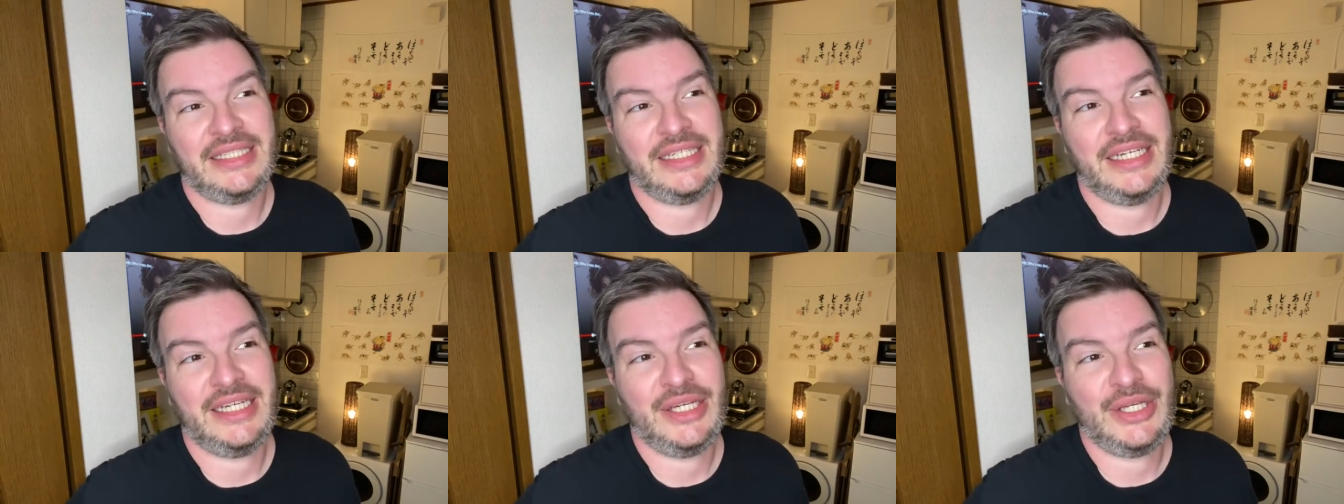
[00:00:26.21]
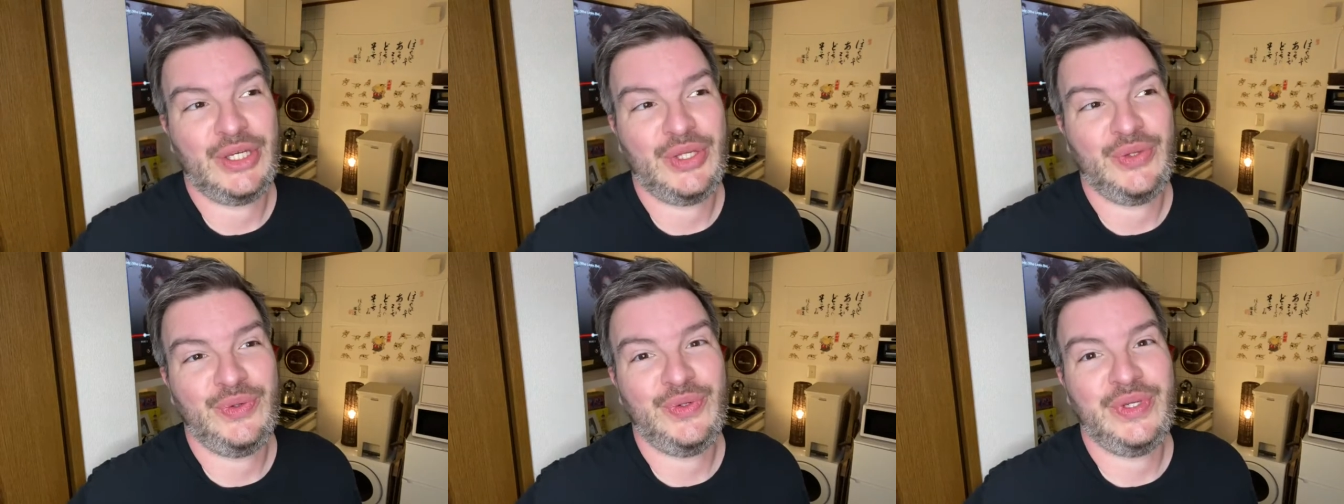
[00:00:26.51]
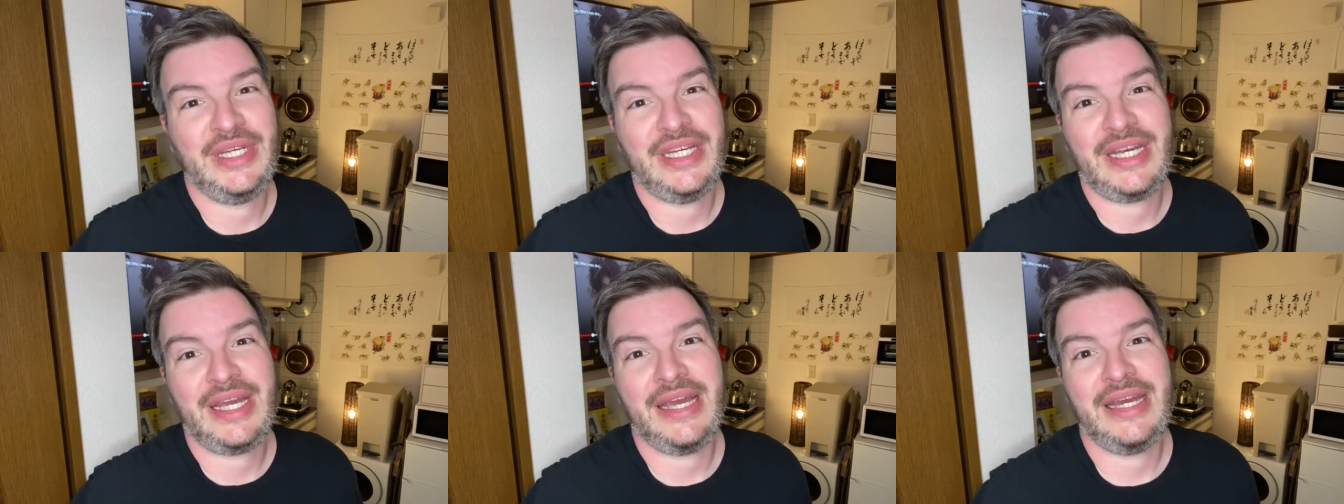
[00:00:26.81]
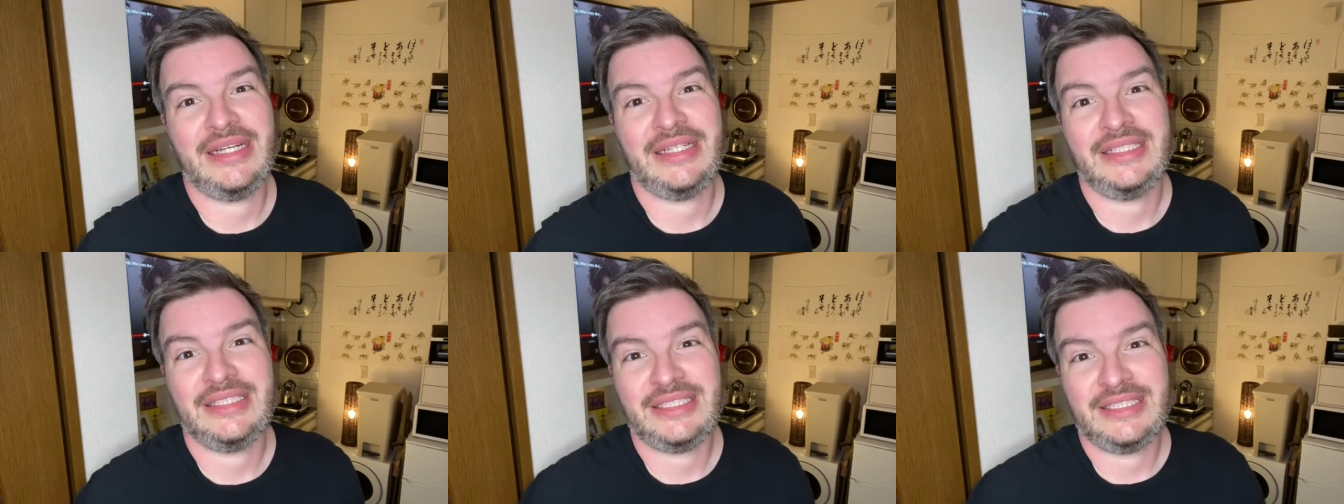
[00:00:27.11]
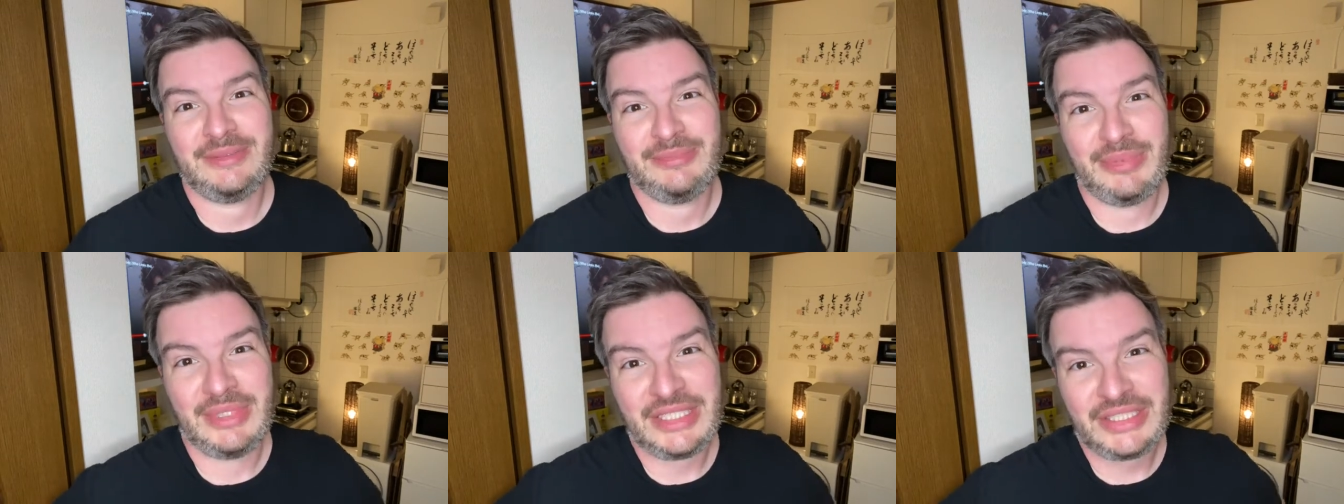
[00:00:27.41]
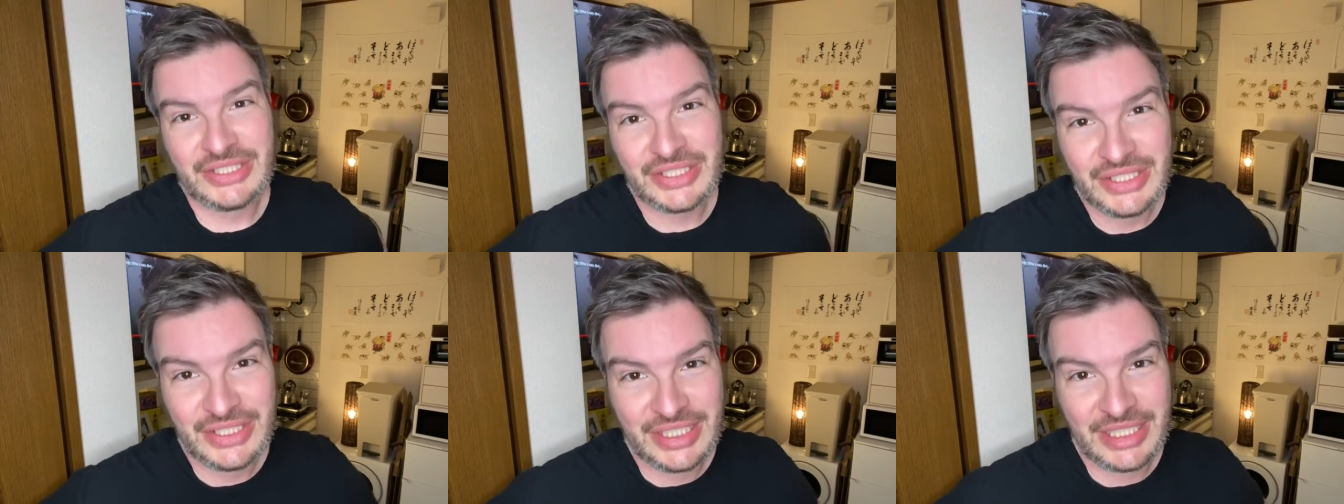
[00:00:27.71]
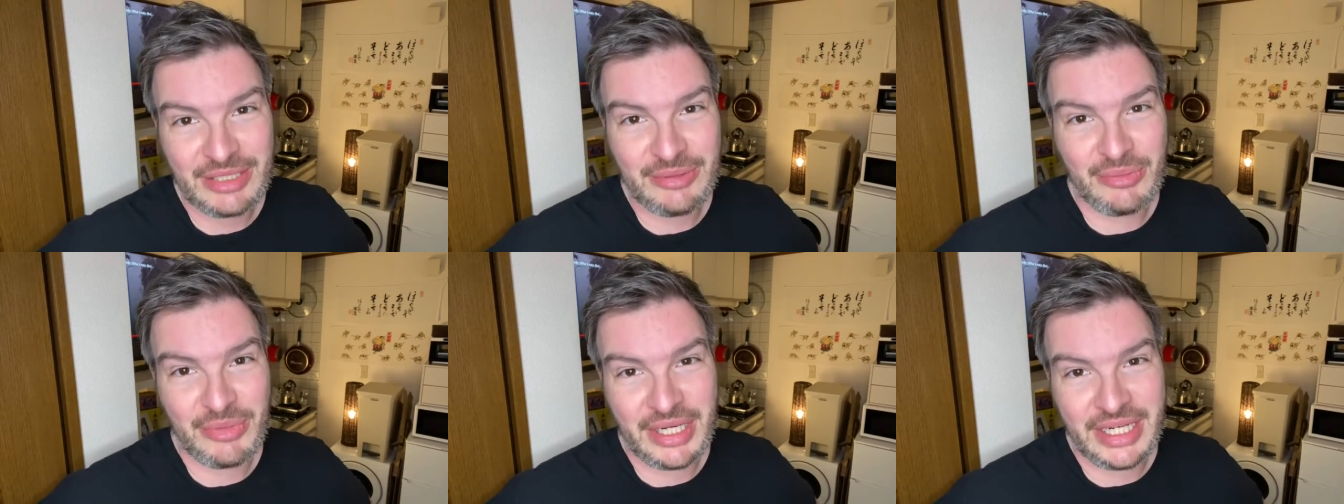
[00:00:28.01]
including and
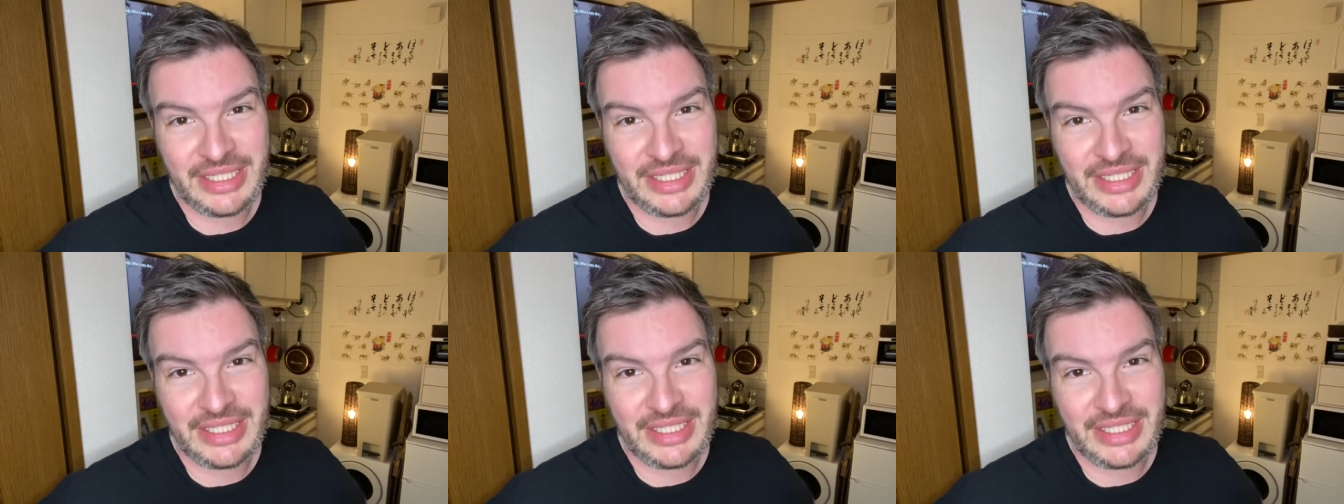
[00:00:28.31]
especially my